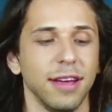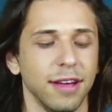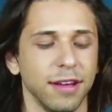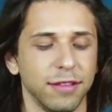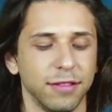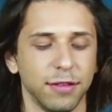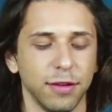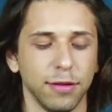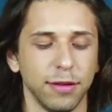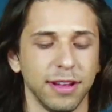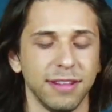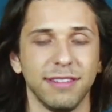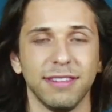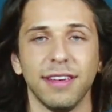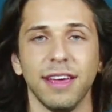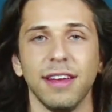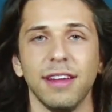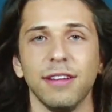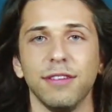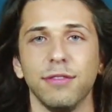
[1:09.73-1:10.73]
So let's
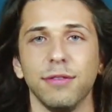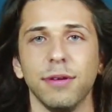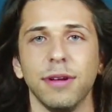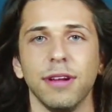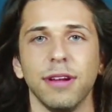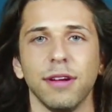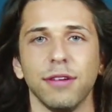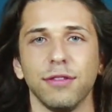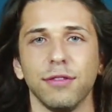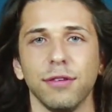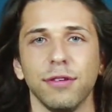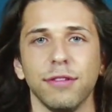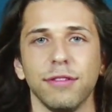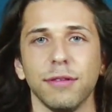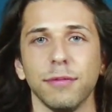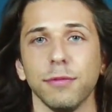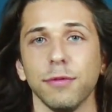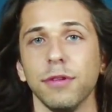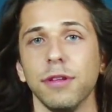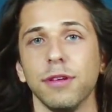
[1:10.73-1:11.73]
get into it, and I'll show you
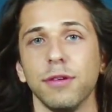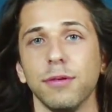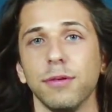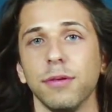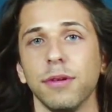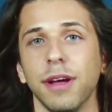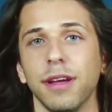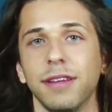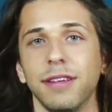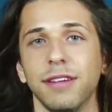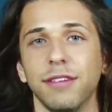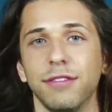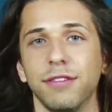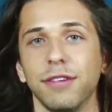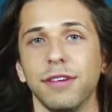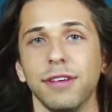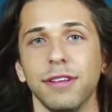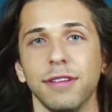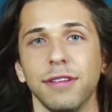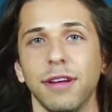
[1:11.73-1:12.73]
some really cool ideas you
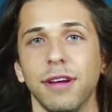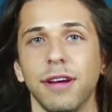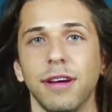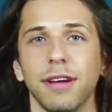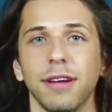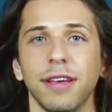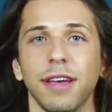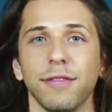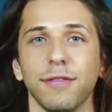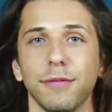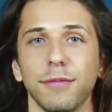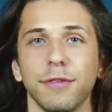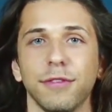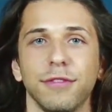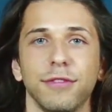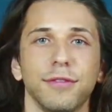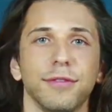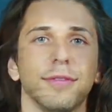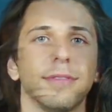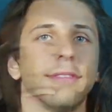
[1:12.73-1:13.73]
can get from this
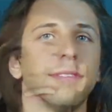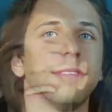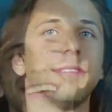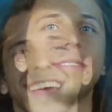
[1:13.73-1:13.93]
tune.